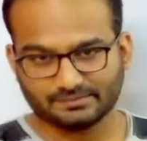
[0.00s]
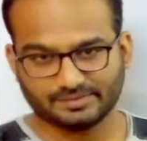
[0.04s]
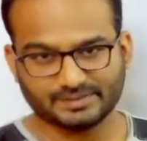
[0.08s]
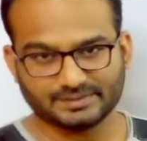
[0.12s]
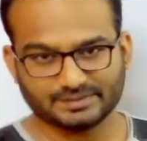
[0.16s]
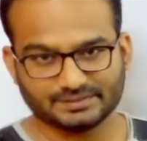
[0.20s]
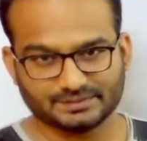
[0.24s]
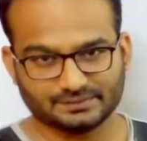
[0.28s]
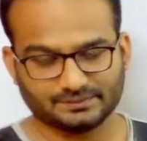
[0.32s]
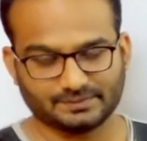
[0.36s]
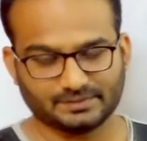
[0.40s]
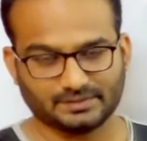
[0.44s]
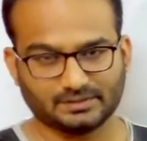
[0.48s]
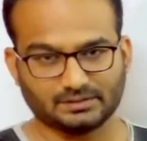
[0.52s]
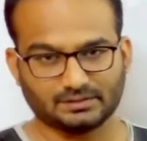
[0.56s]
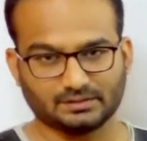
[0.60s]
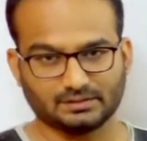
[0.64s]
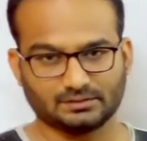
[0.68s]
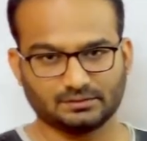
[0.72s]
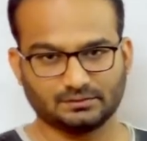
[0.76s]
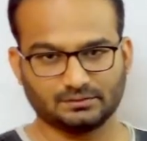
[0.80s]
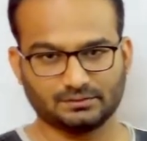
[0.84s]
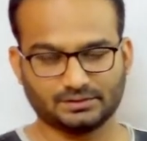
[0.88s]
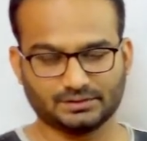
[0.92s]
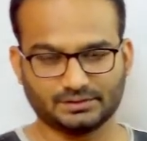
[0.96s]
principle
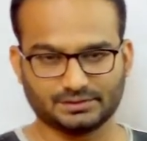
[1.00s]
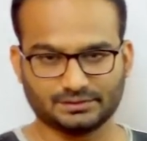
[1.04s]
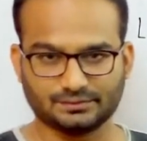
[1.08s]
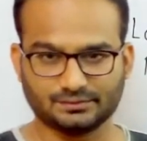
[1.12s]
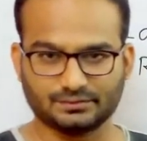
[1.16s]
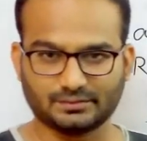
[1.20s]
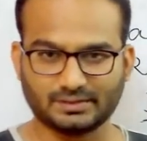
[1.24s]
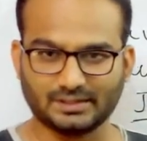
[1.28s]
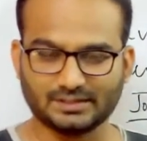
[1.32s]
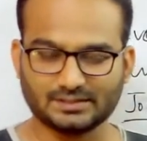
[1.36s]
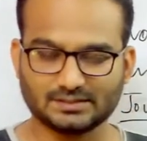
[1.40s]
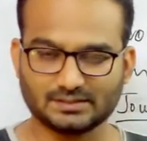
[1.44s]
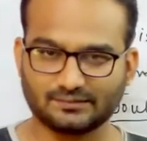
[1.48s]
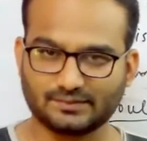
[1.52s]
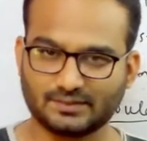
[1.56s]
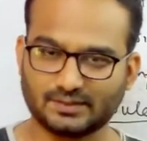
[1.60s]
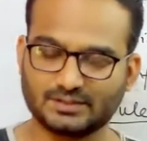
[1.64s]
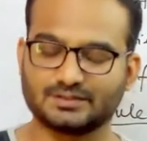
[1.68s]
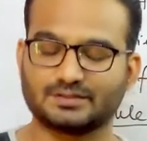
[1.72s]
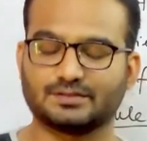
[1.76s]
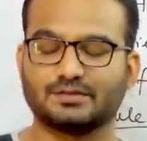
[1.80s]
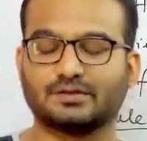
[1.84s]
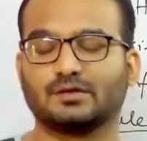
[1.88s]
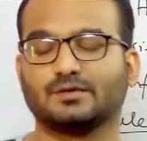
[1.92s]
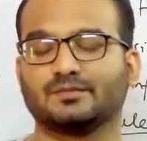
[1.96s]
which is known as the
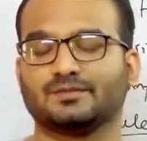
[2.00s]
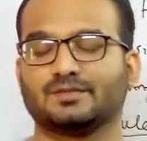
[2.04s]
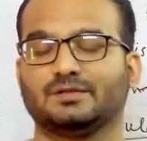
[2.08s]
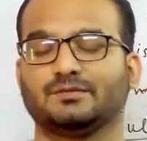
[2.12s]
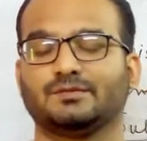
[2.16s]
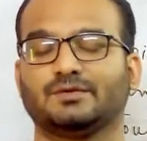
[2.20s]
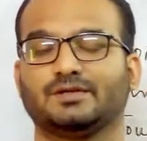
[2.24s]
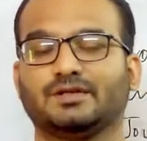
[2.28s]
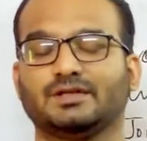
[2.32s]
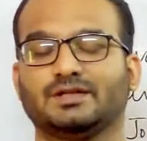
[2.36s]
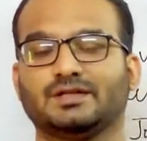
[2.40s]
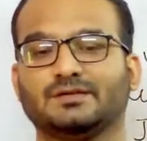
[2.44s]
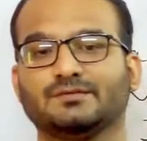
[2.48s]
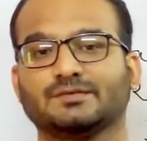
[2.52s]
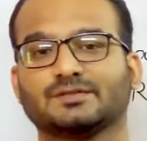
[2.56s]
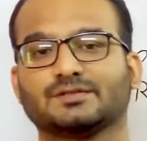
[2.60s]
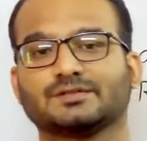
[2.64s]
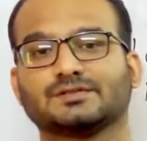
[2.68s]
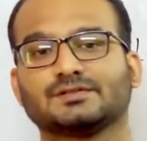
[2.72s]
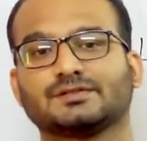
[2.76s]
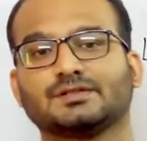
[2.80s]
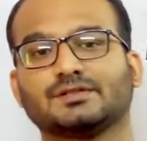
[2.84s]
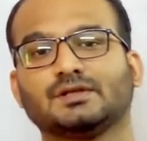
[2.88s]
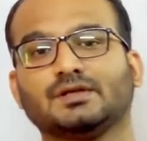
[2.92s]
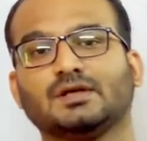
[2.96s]
first law of
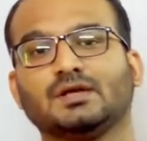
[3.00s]
thermodynamics.